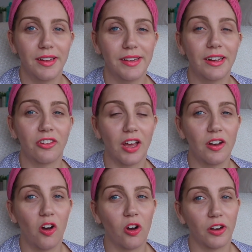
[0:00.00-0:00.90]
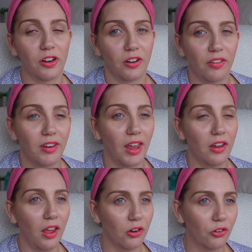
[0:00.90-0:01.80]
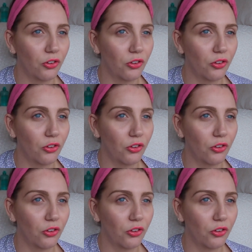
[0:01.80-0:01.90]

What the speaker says: then it's kind of harder to get there.